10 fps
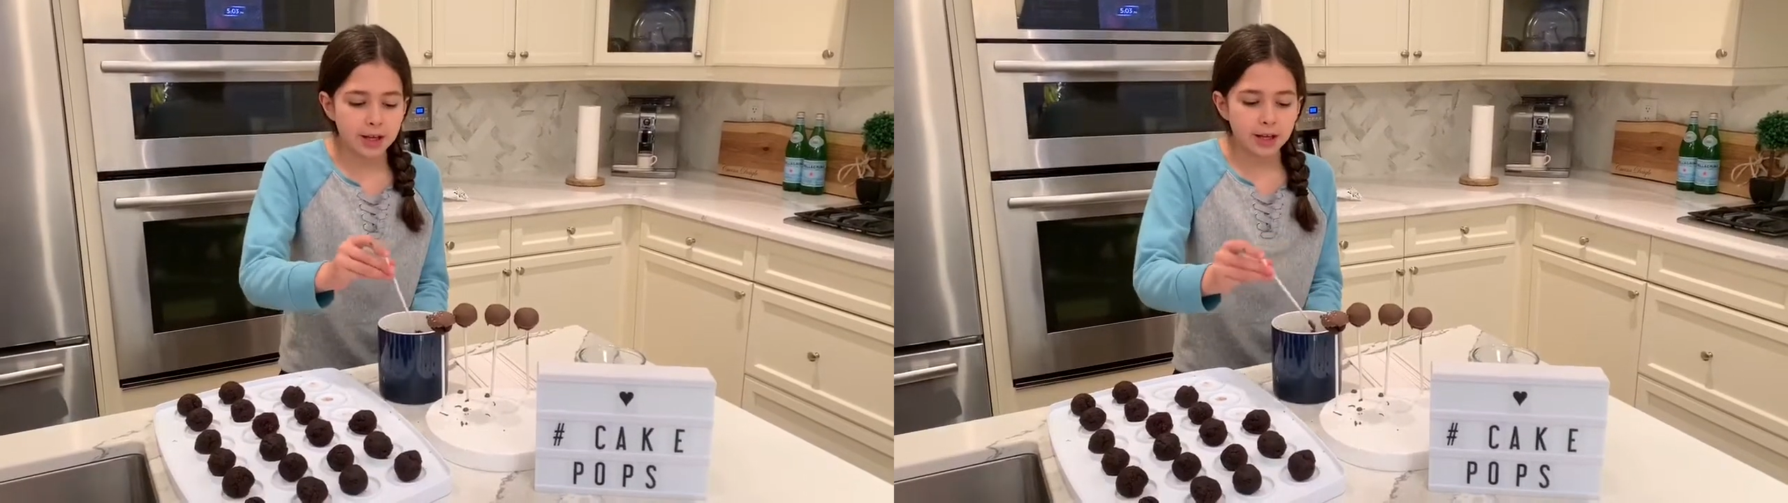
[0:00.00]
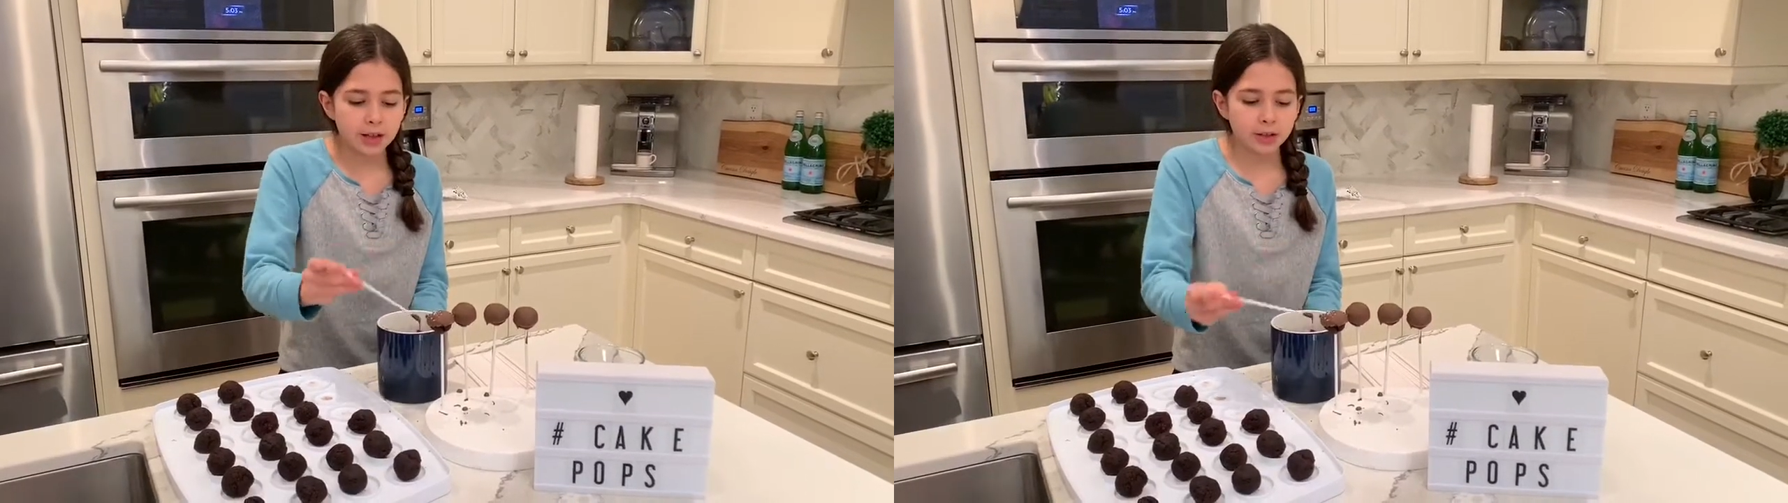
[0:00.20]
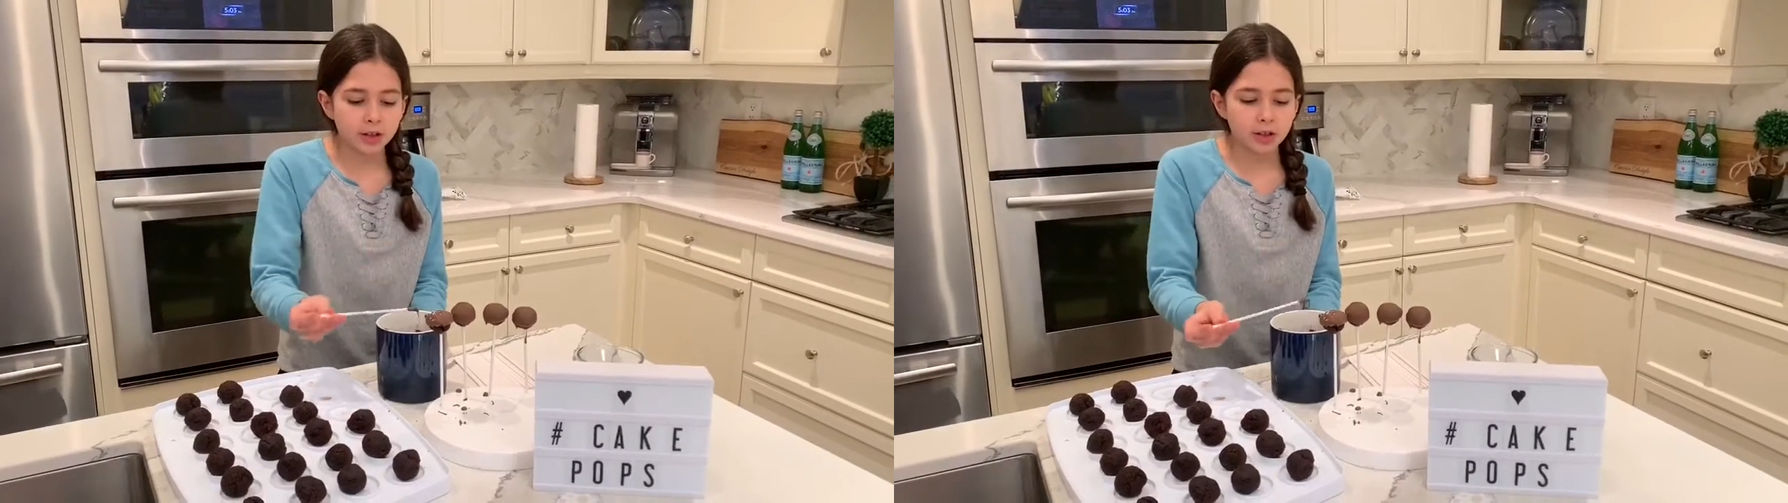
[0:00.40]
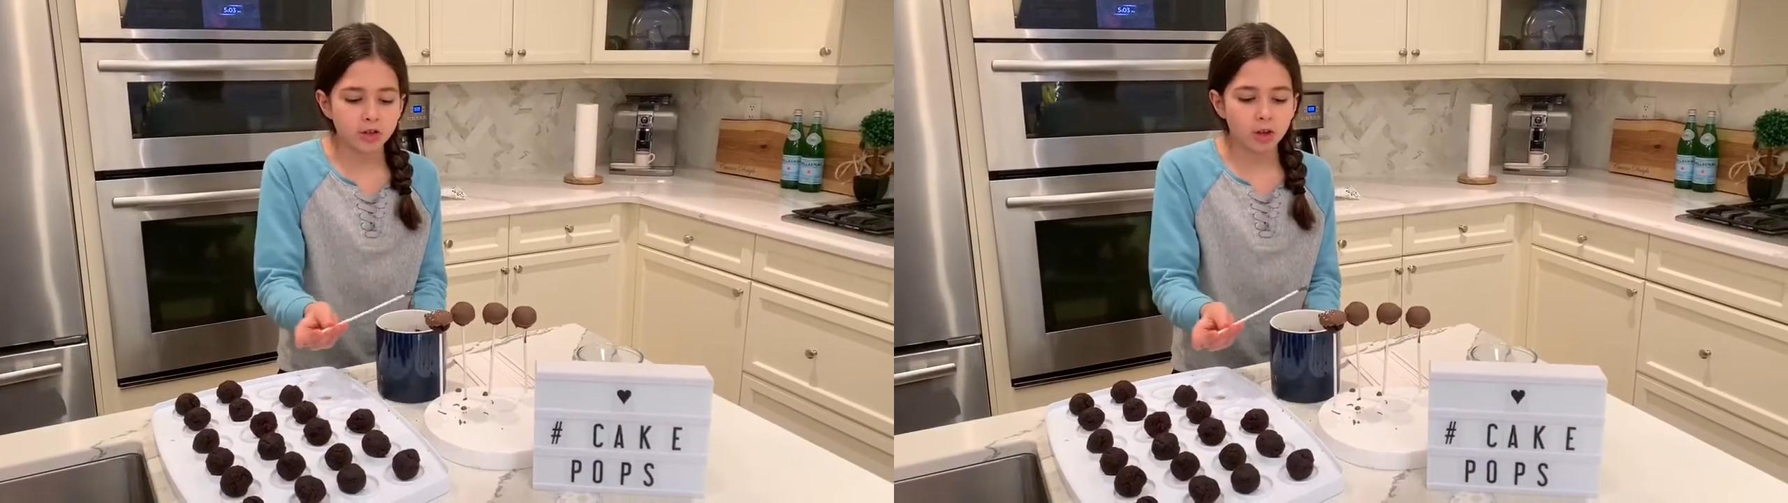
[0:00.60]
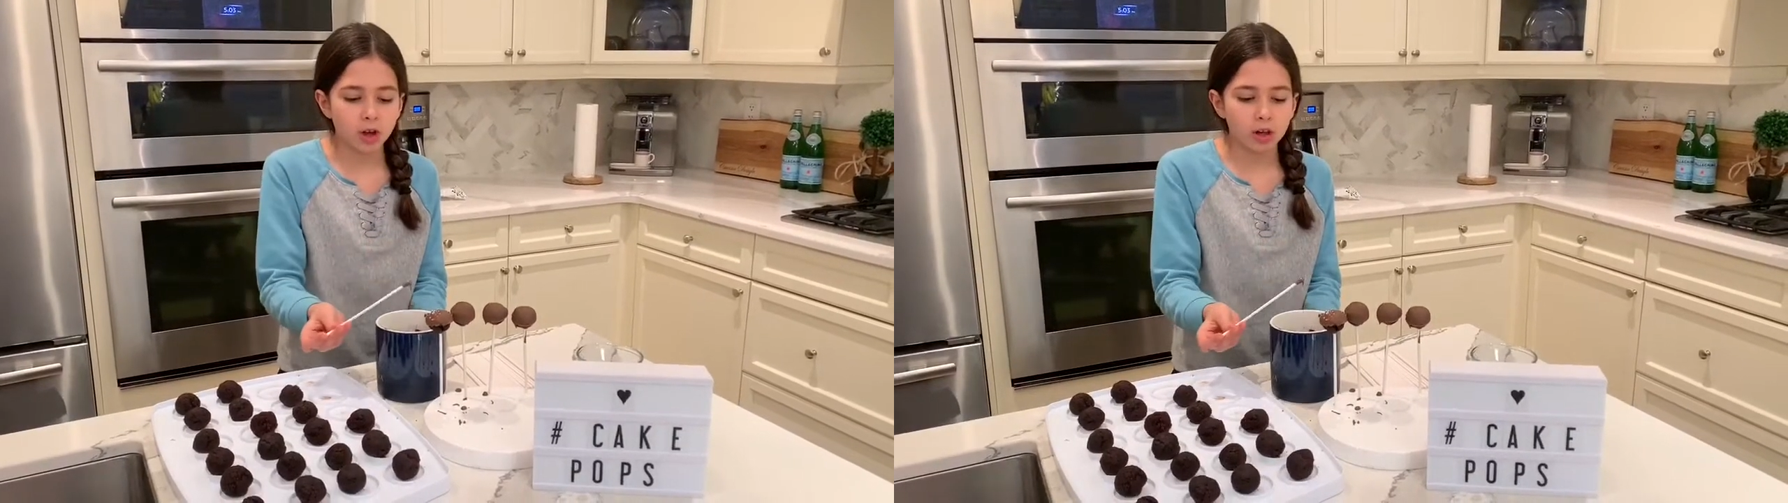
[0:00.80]
into the
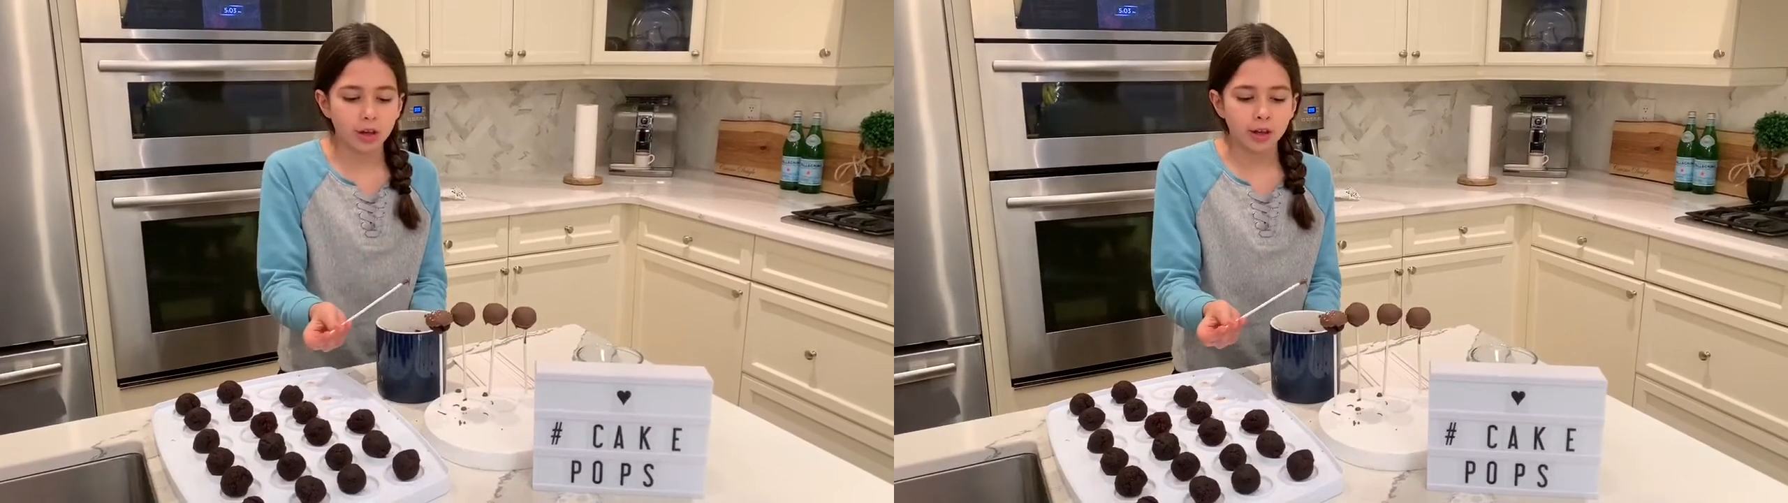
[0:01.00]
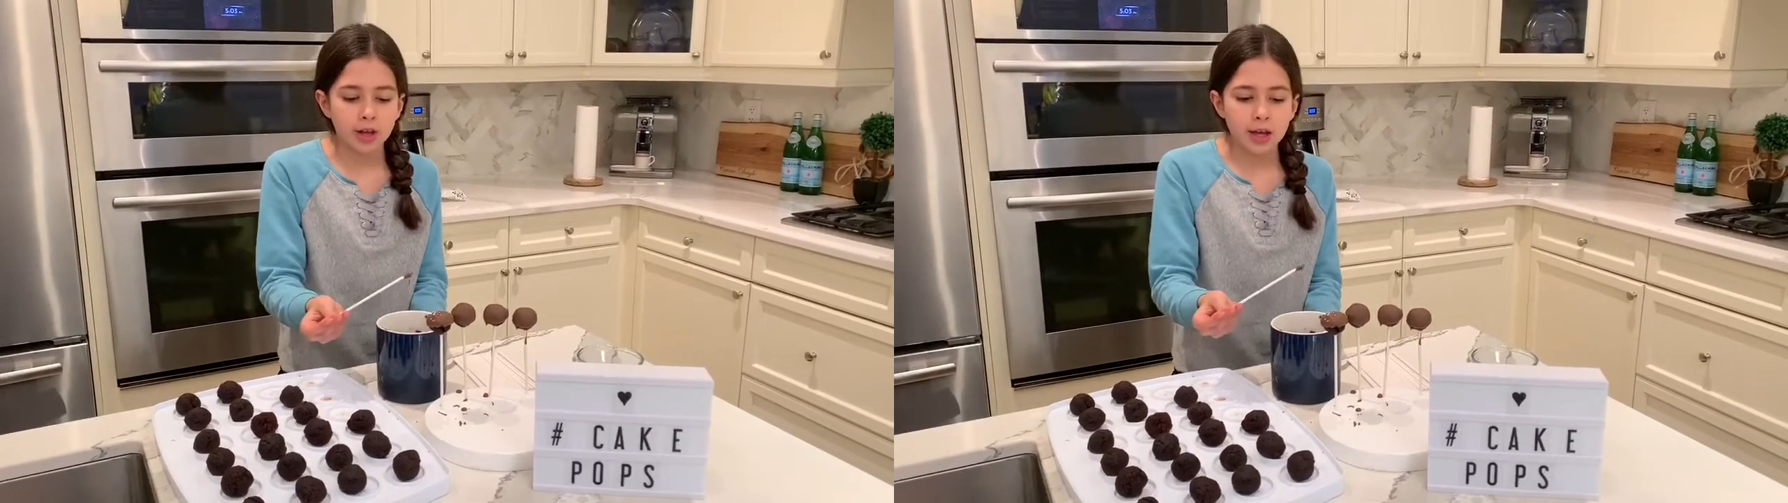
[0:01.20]
chocolate